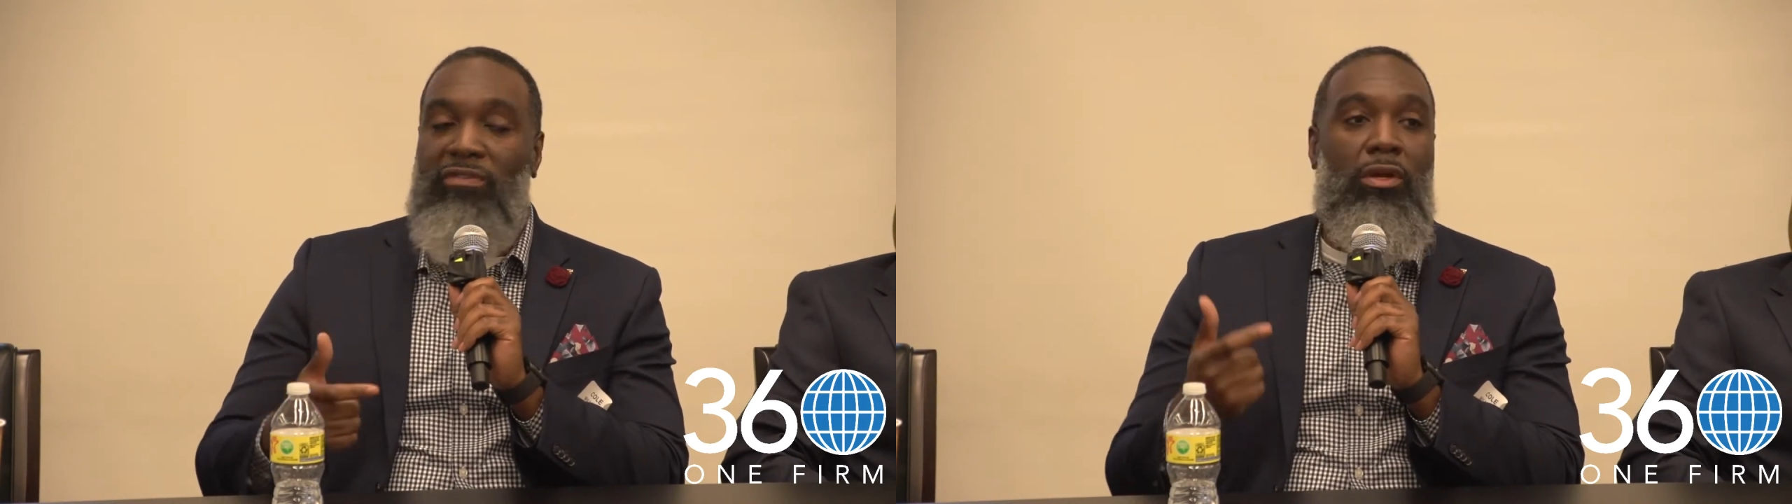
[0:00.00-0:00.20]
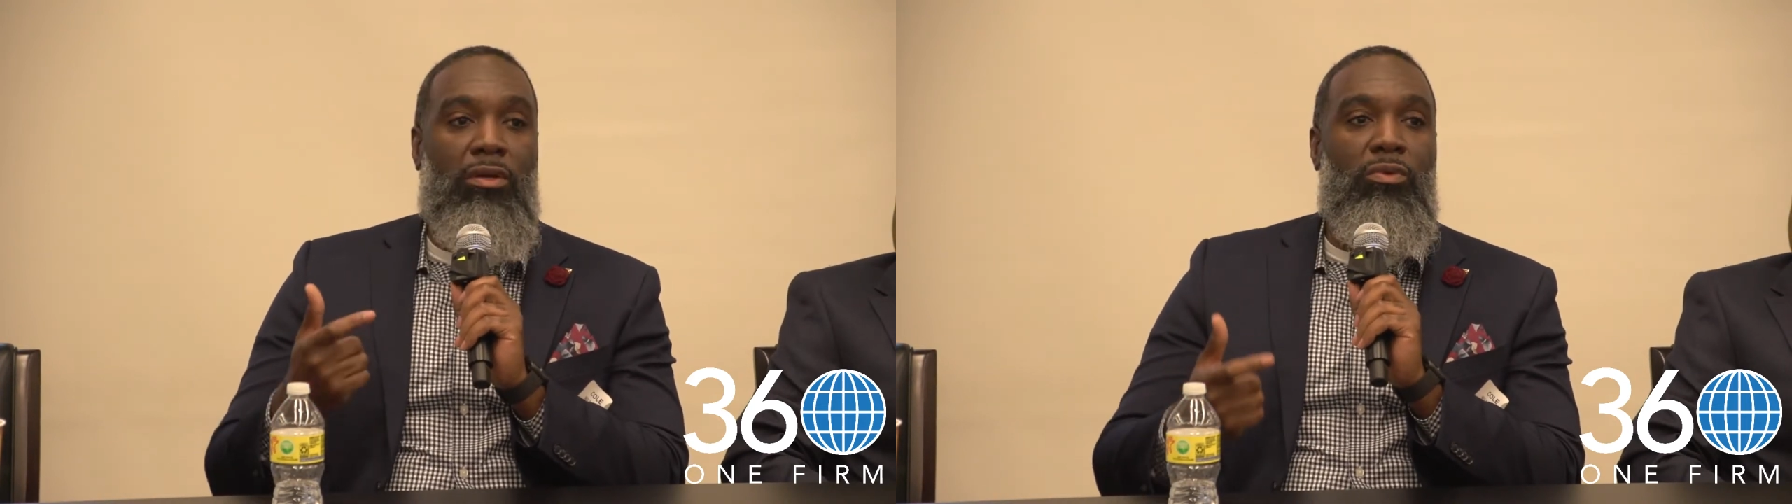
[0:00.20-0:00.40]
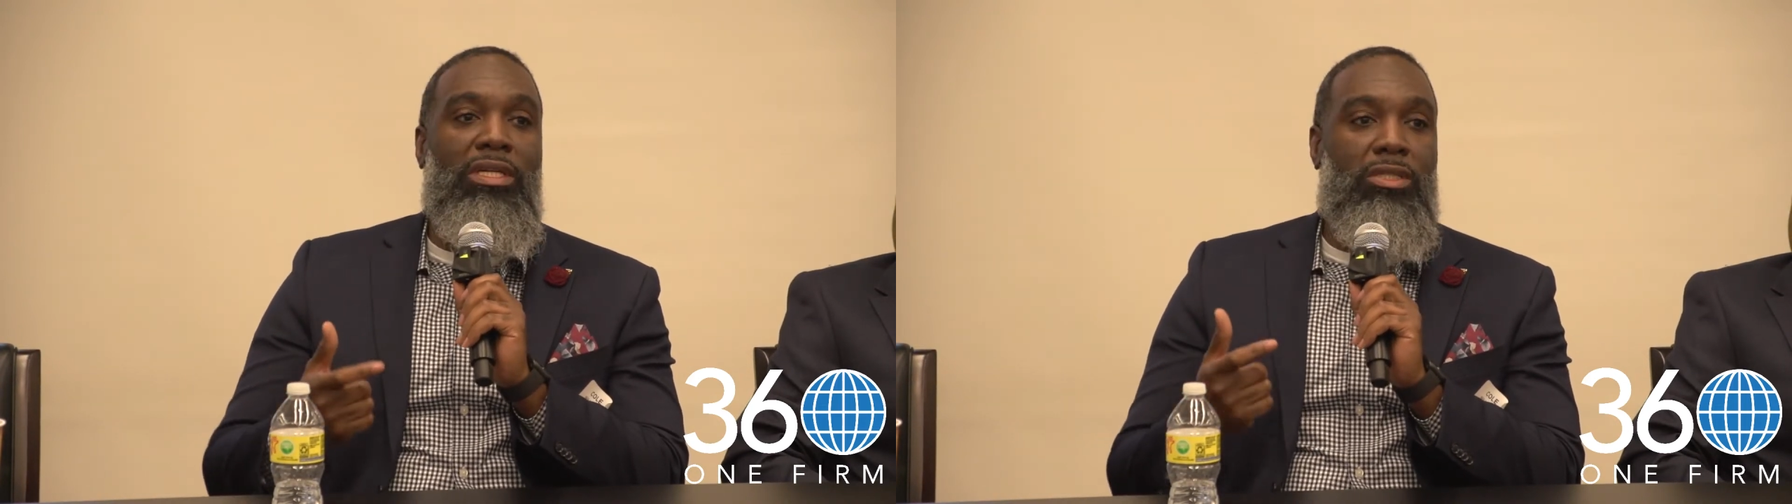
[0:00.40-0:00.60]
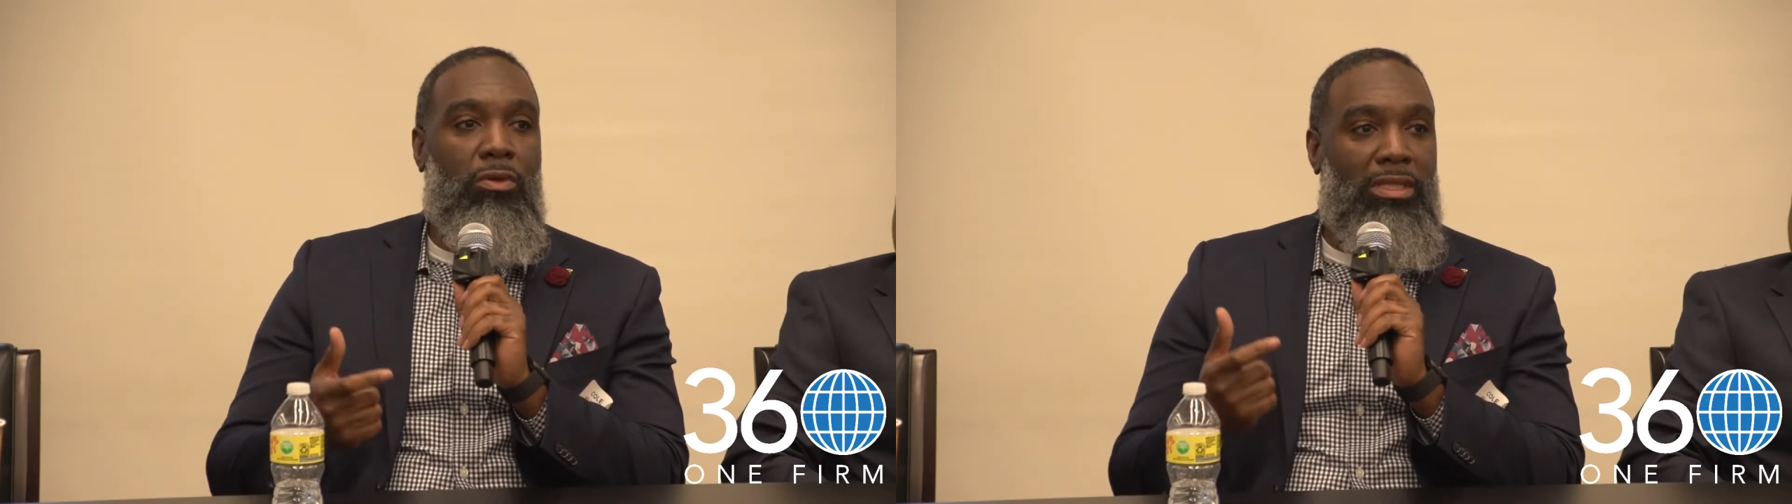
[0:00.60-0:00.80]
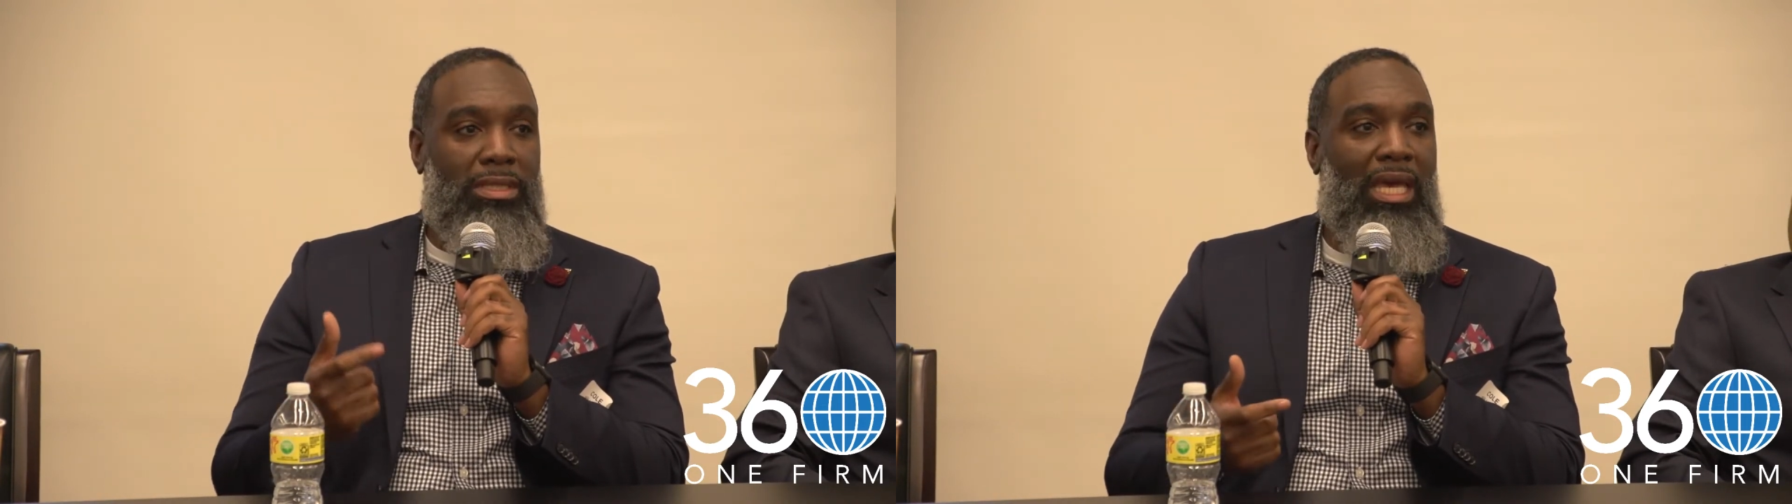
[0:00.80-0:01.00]
very
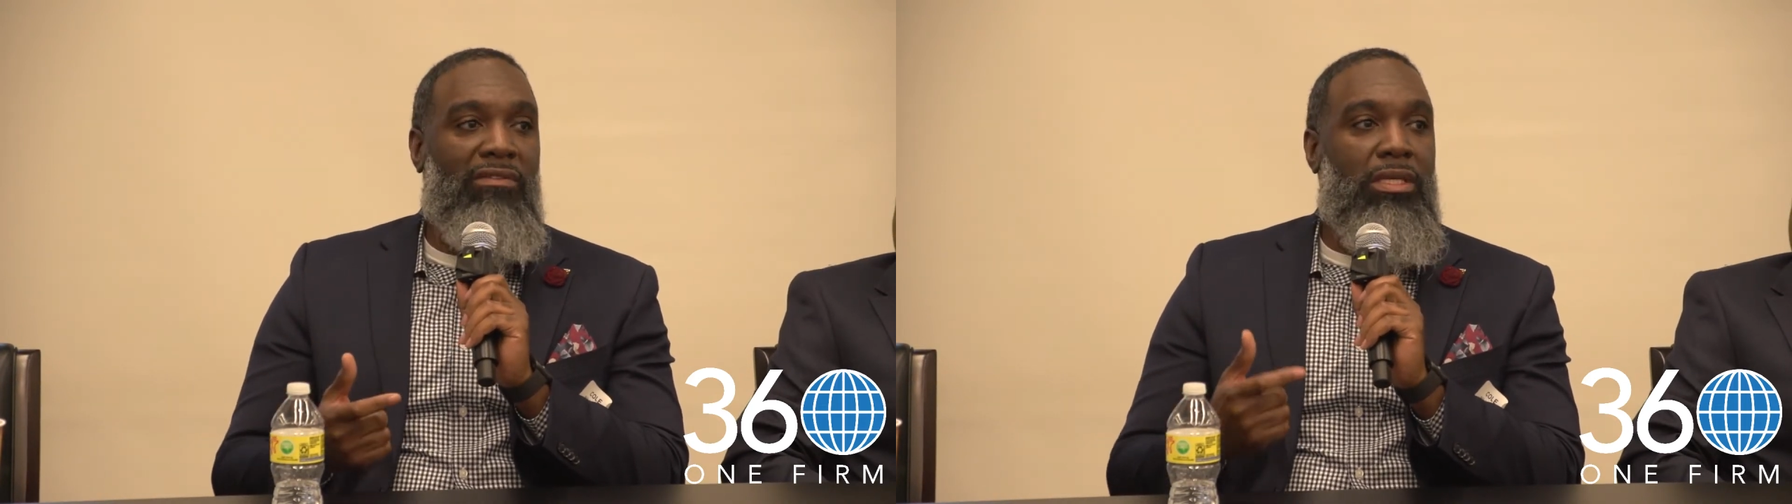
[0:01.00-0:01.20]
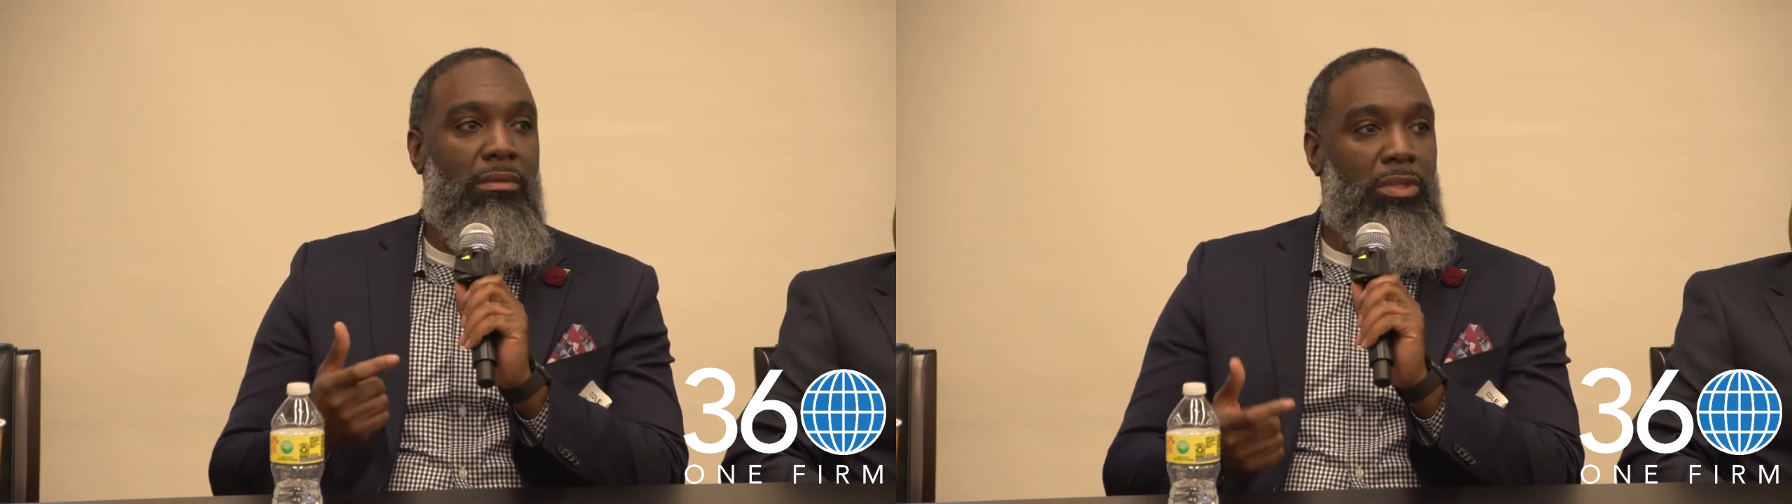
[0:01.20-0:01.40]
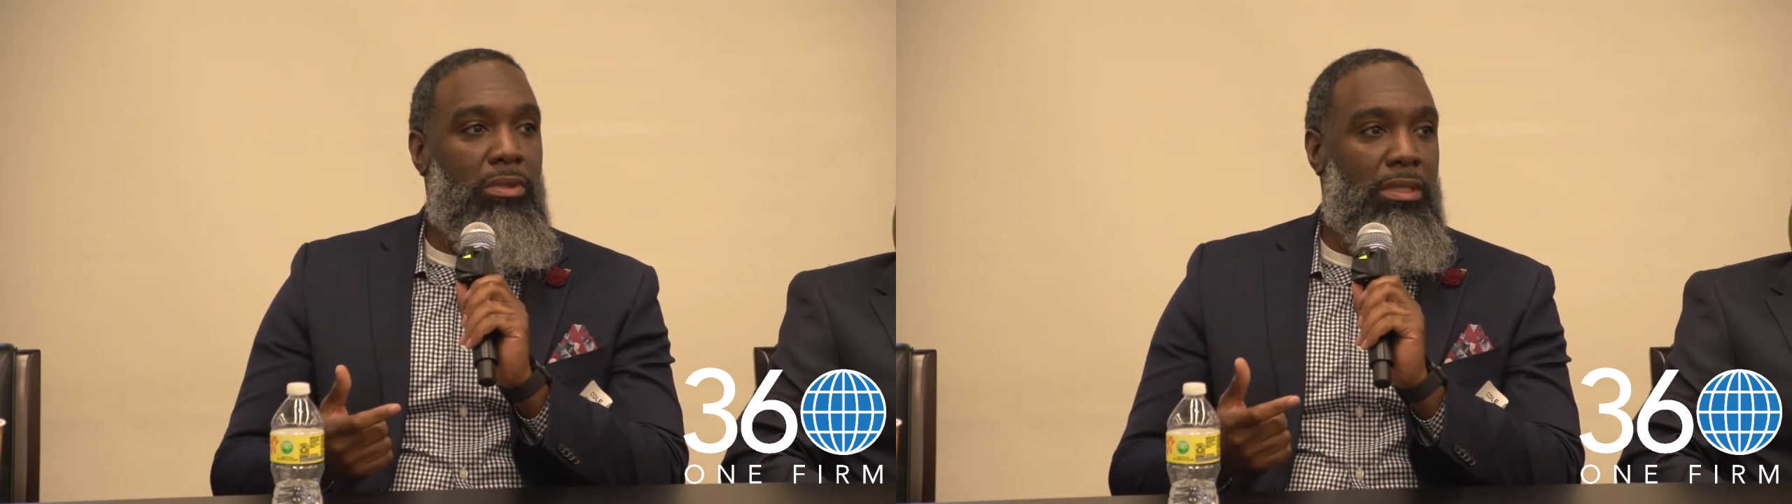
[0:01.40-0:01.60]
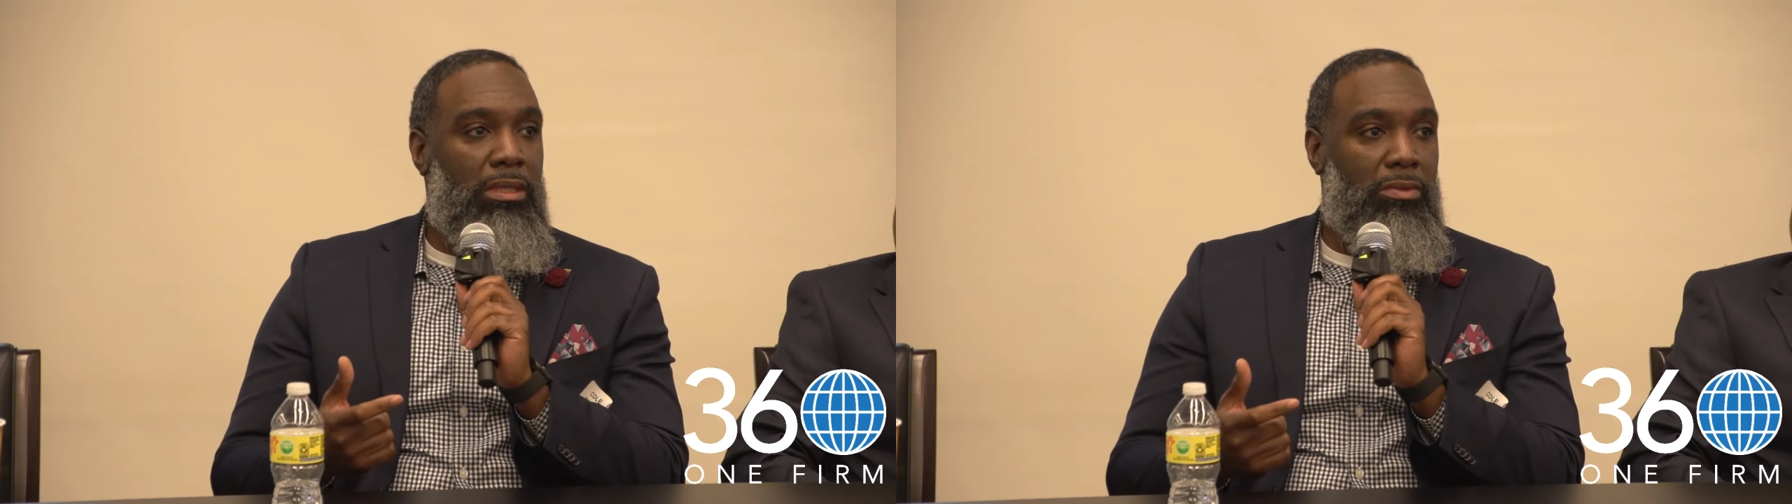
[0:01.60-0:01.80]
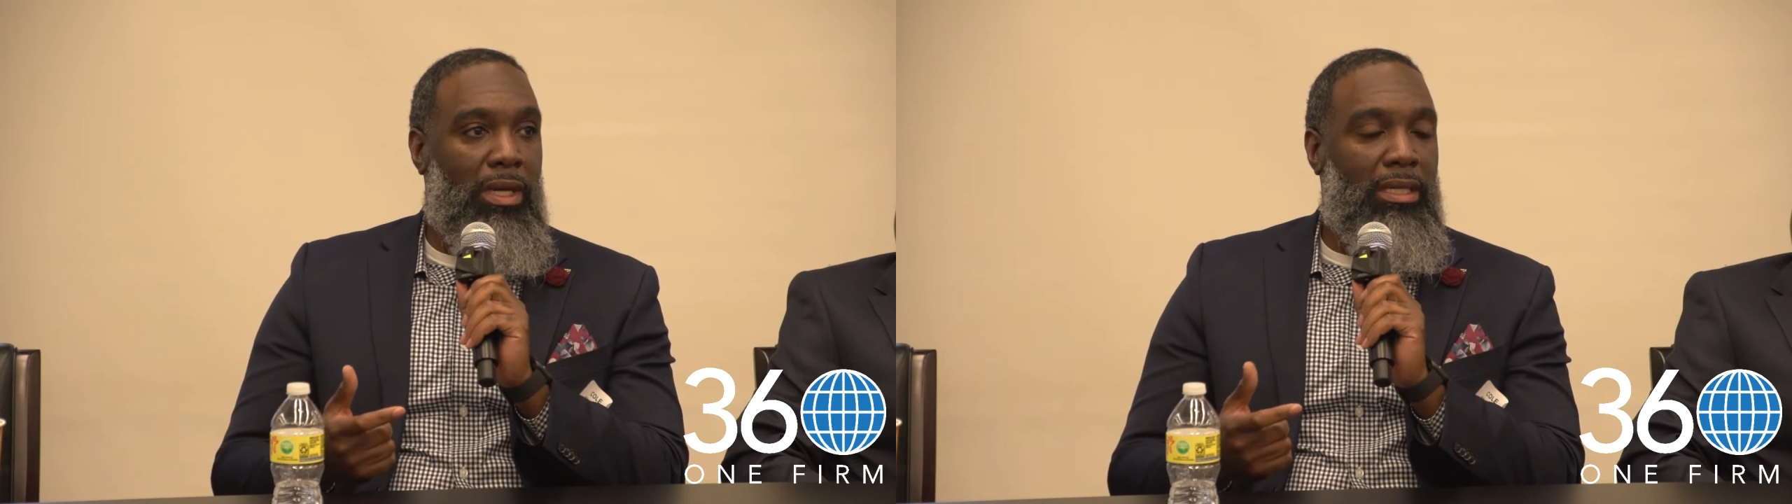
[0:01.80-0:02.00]
resource savvy
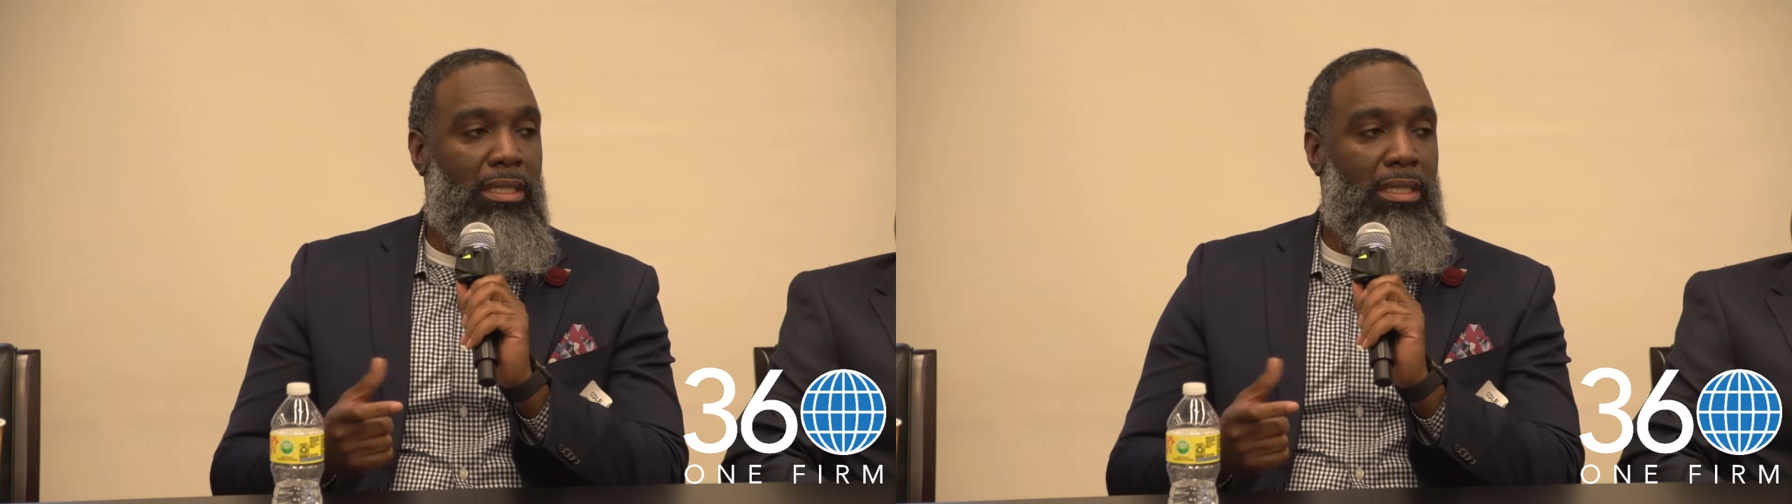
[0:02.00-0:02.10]
communities, right?